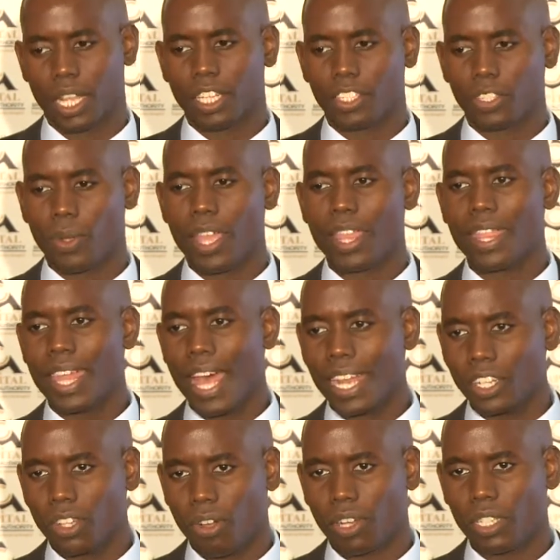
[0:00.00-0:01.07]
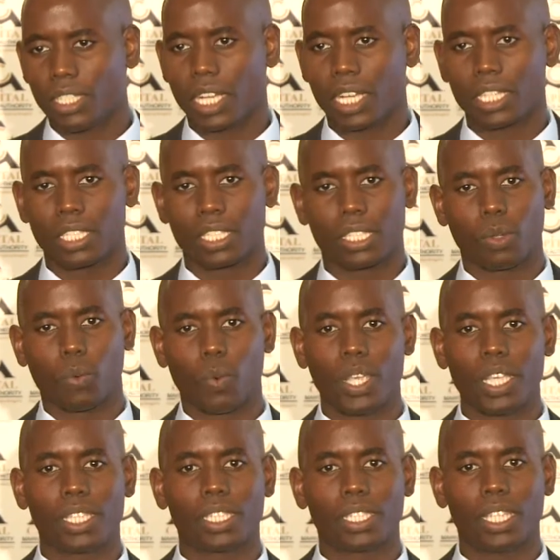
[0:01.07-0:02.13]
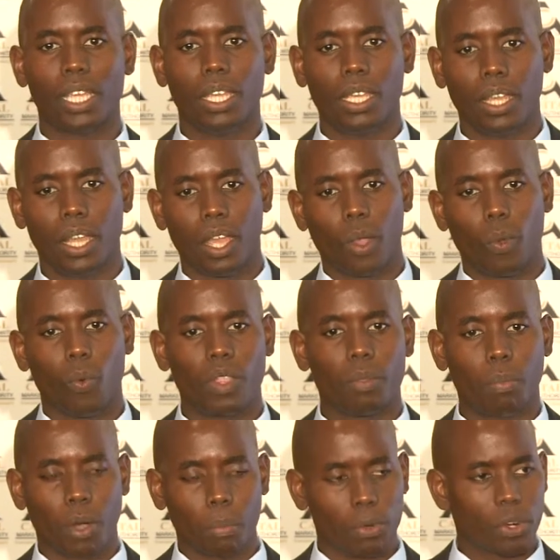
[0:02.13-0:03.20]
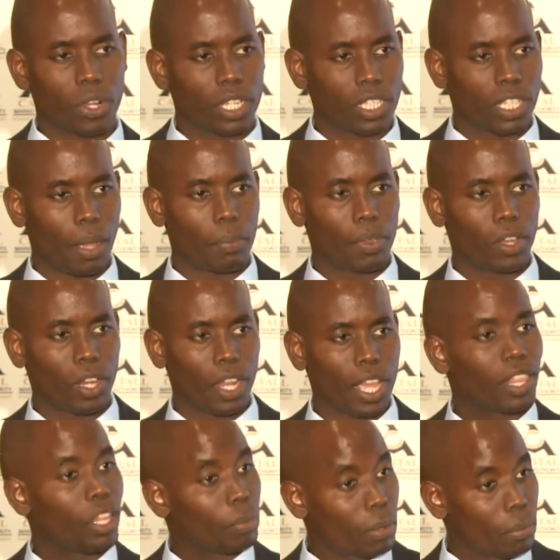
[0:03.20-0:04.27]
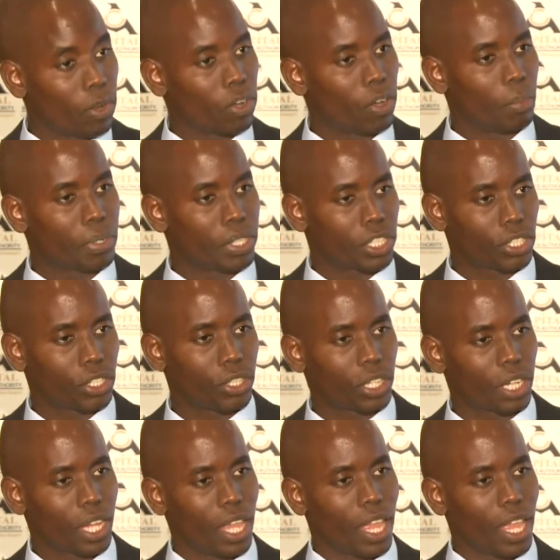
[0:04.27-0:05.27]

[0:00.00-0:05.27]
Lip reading: So in that context, we see with more brokers coming online, there'll be more competition.